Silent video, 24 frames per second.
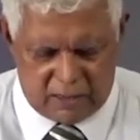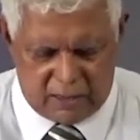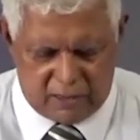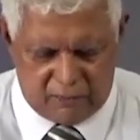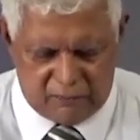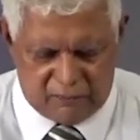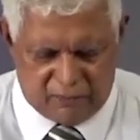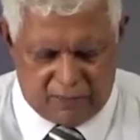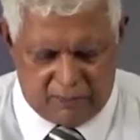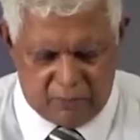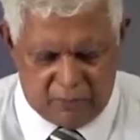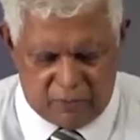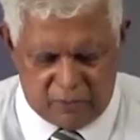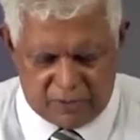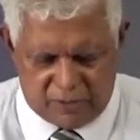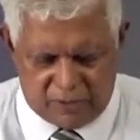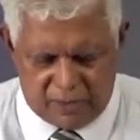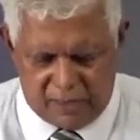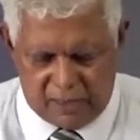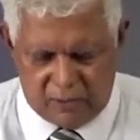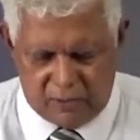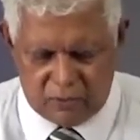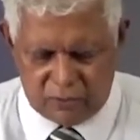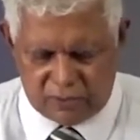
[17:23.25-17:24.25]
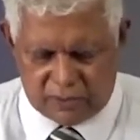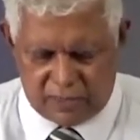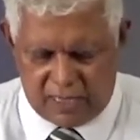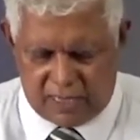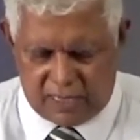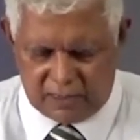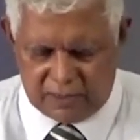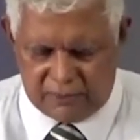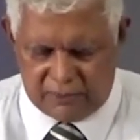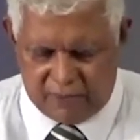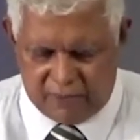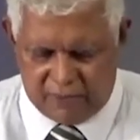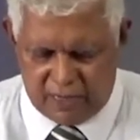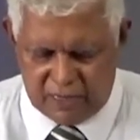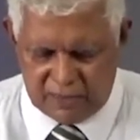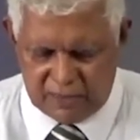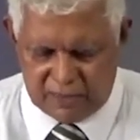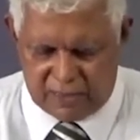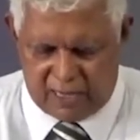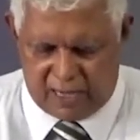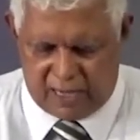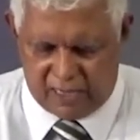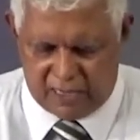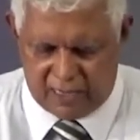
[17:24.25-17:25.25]
For both He who sanctifies
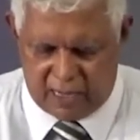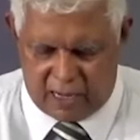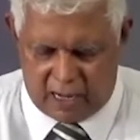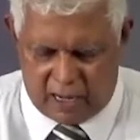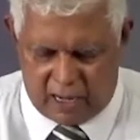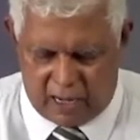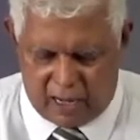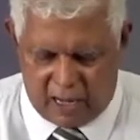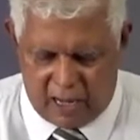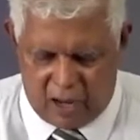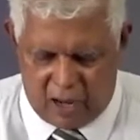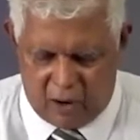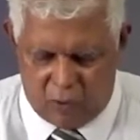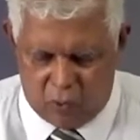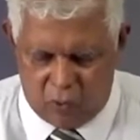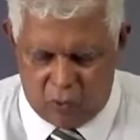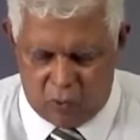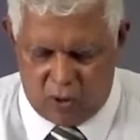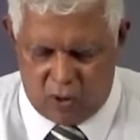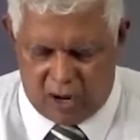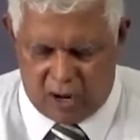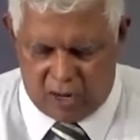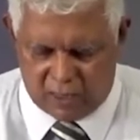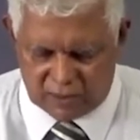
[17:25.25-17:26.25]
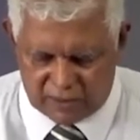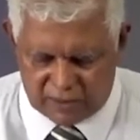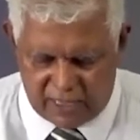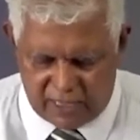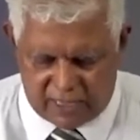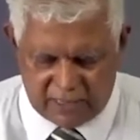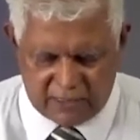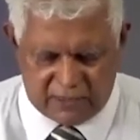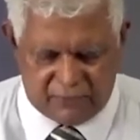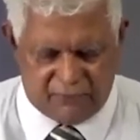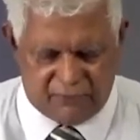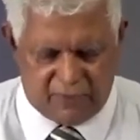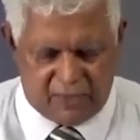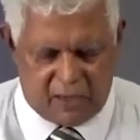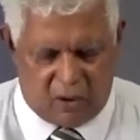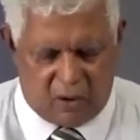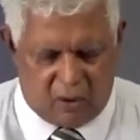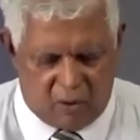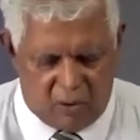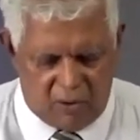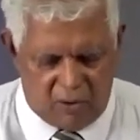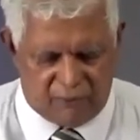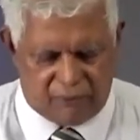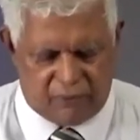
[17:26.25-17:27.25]
and who are sanctified
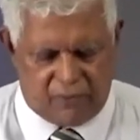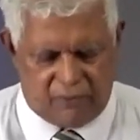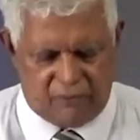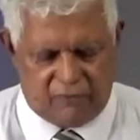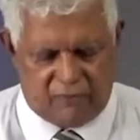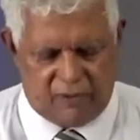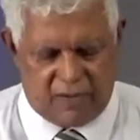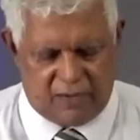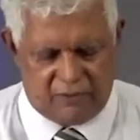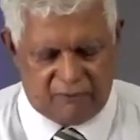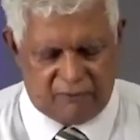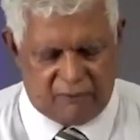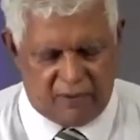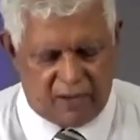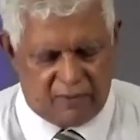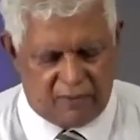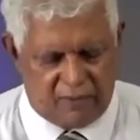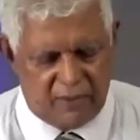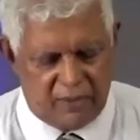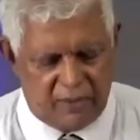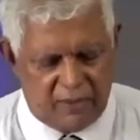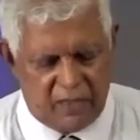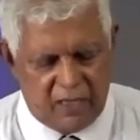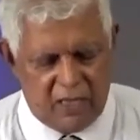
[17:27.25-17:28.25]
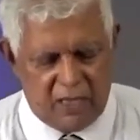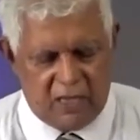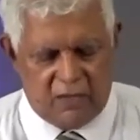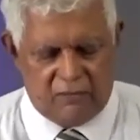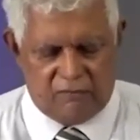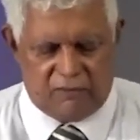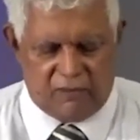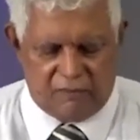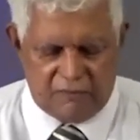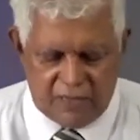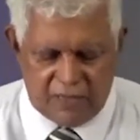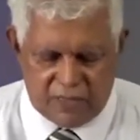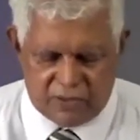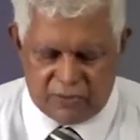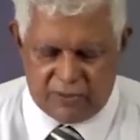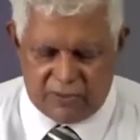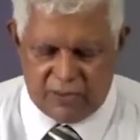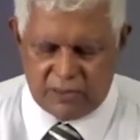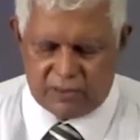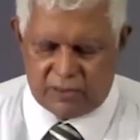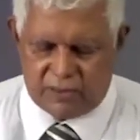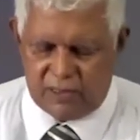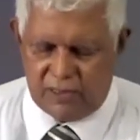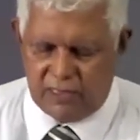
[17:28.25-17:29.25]
all from one Father, for which
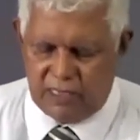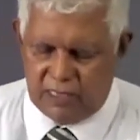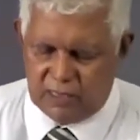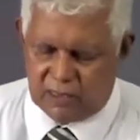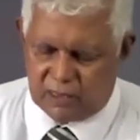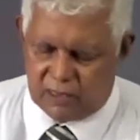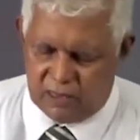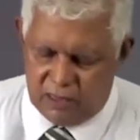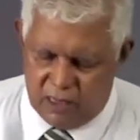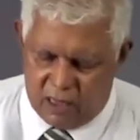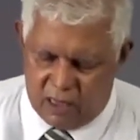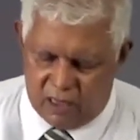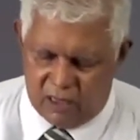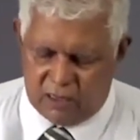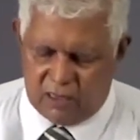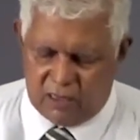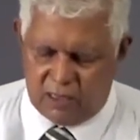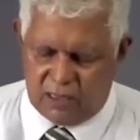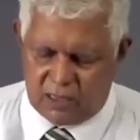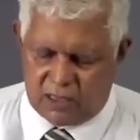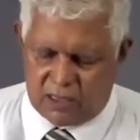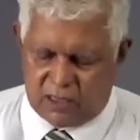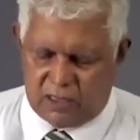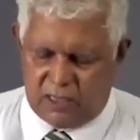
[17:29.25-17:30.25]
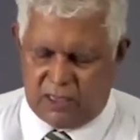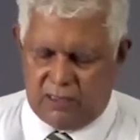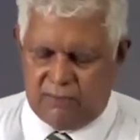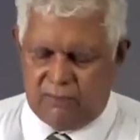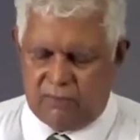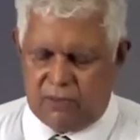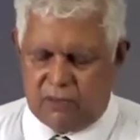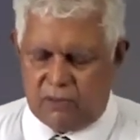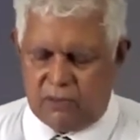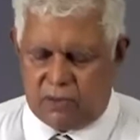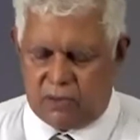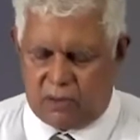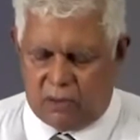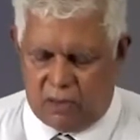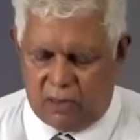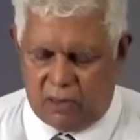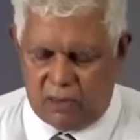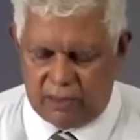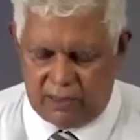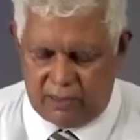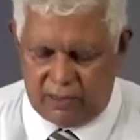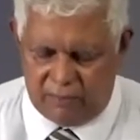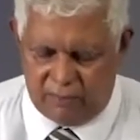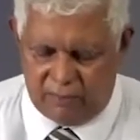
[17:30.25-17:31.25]
reason He is not ashamed to call
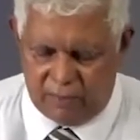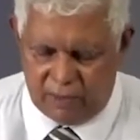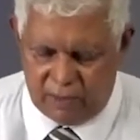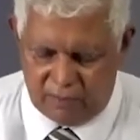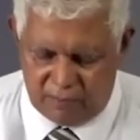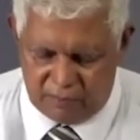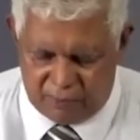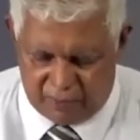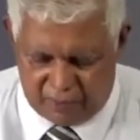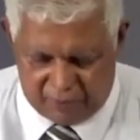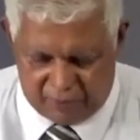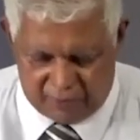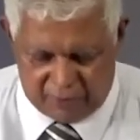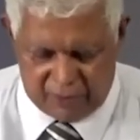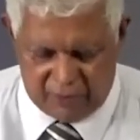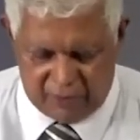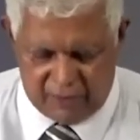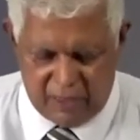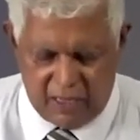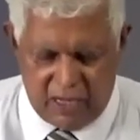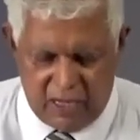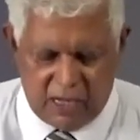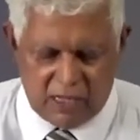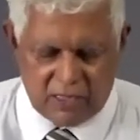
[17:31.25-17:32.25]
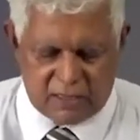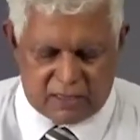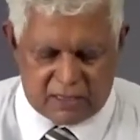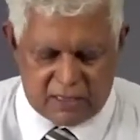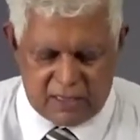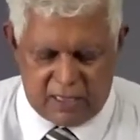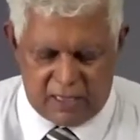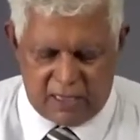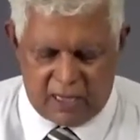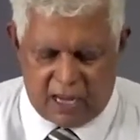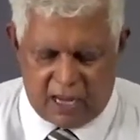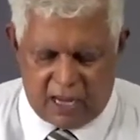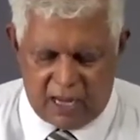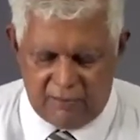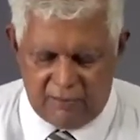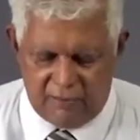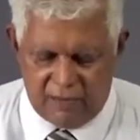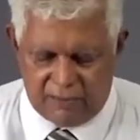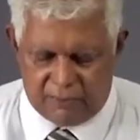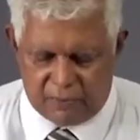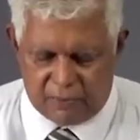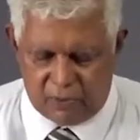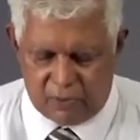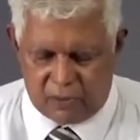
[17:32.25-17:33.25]
them brethren, saying, I will
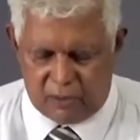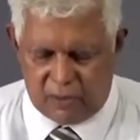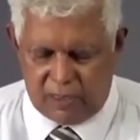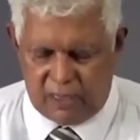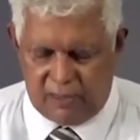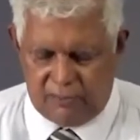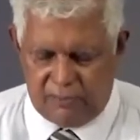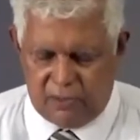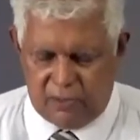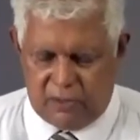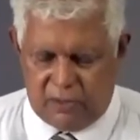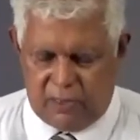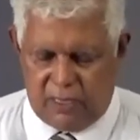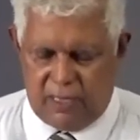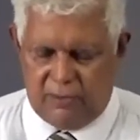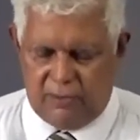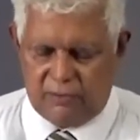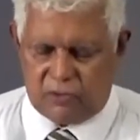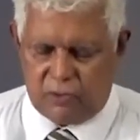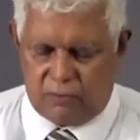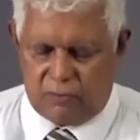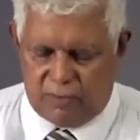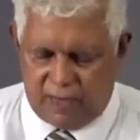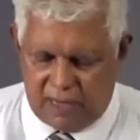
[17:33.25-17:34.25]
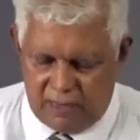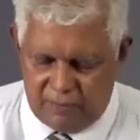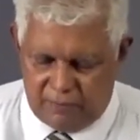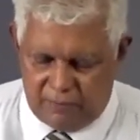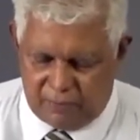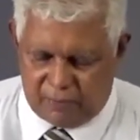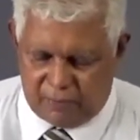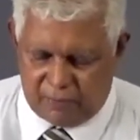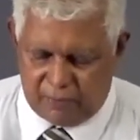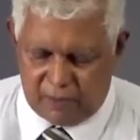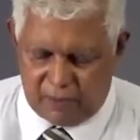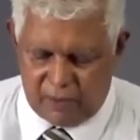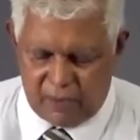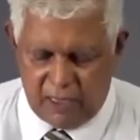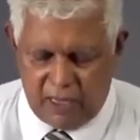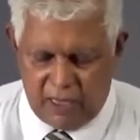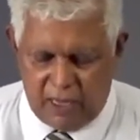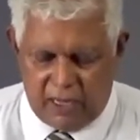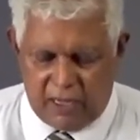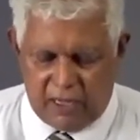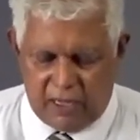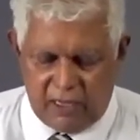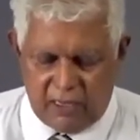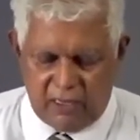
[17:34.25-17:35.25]
proclaim your name to my brethren.
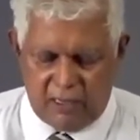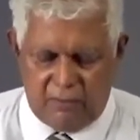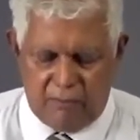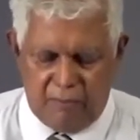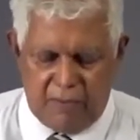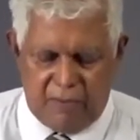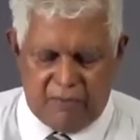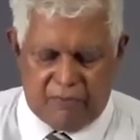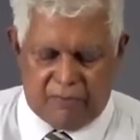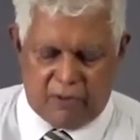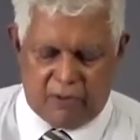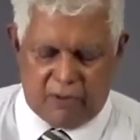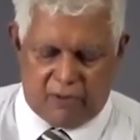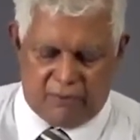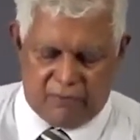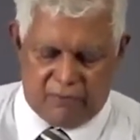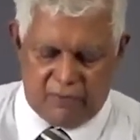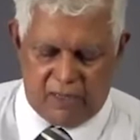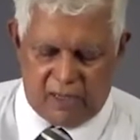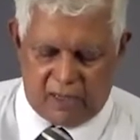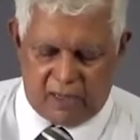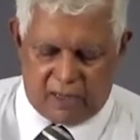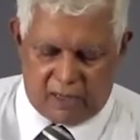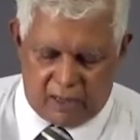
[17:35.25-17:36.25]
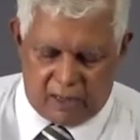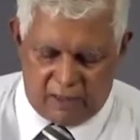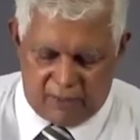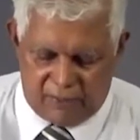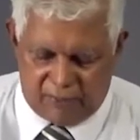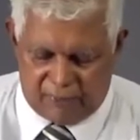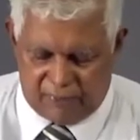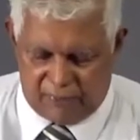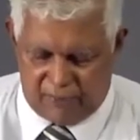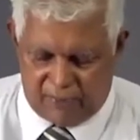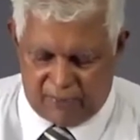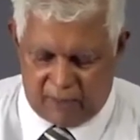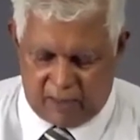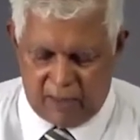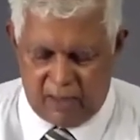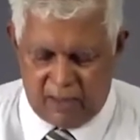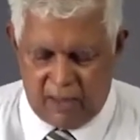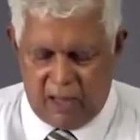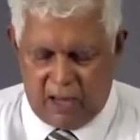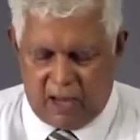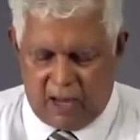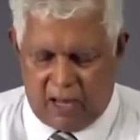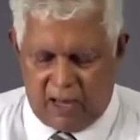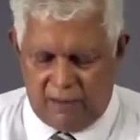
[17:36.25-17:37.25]
In the midst of the ecclesia,
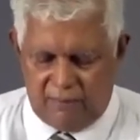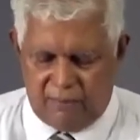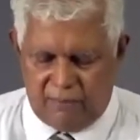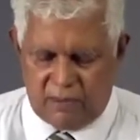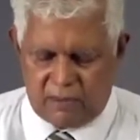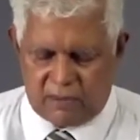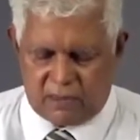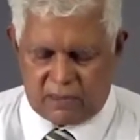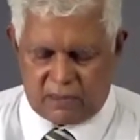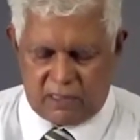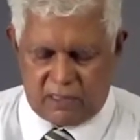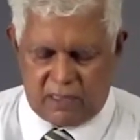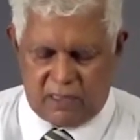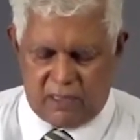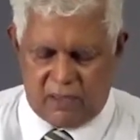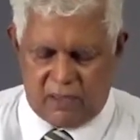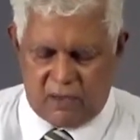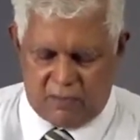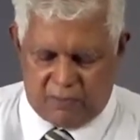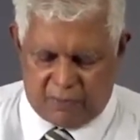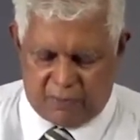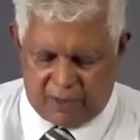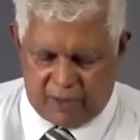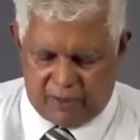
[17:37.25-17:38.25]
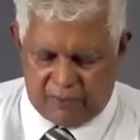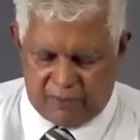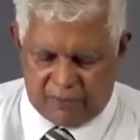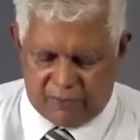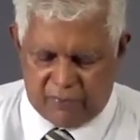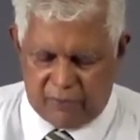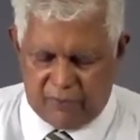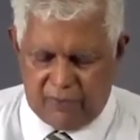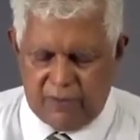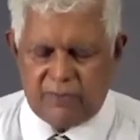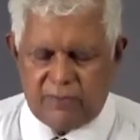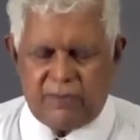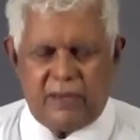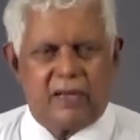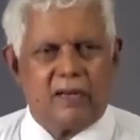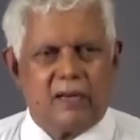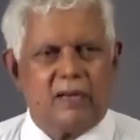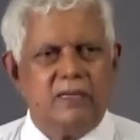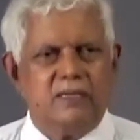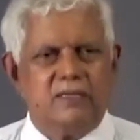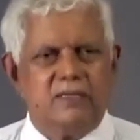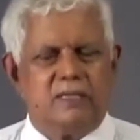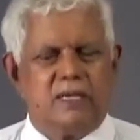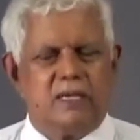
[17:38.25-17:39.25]
I will sing your praise. So this
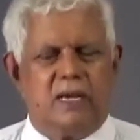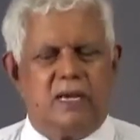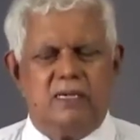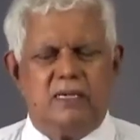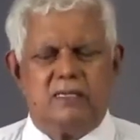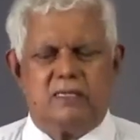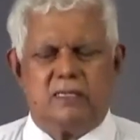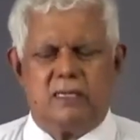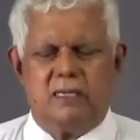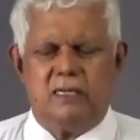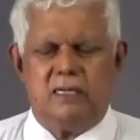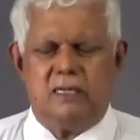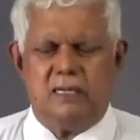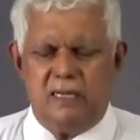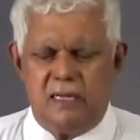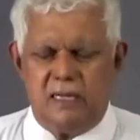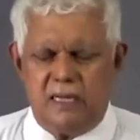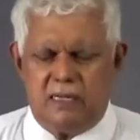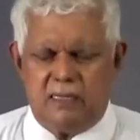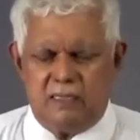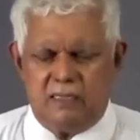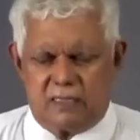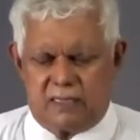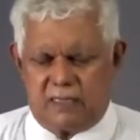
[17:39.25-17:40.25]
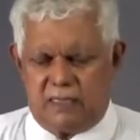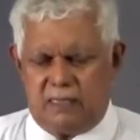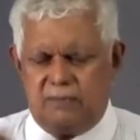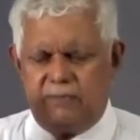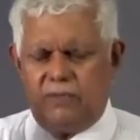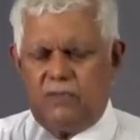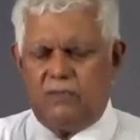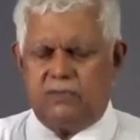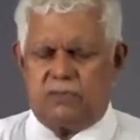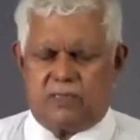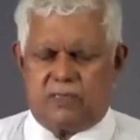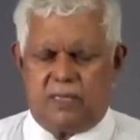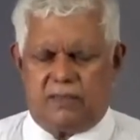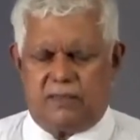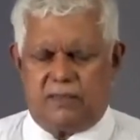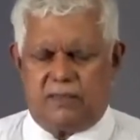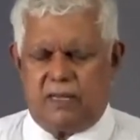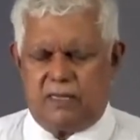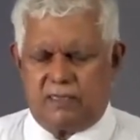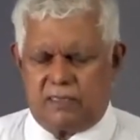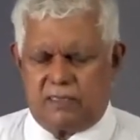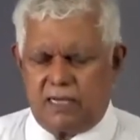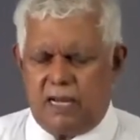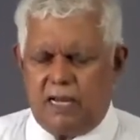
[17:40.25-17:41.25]
ecclesia is a legal term used at
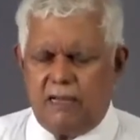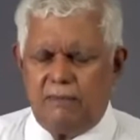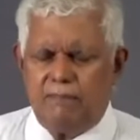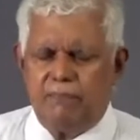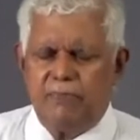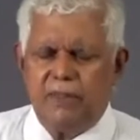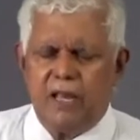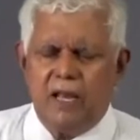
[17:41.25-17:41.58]
that time.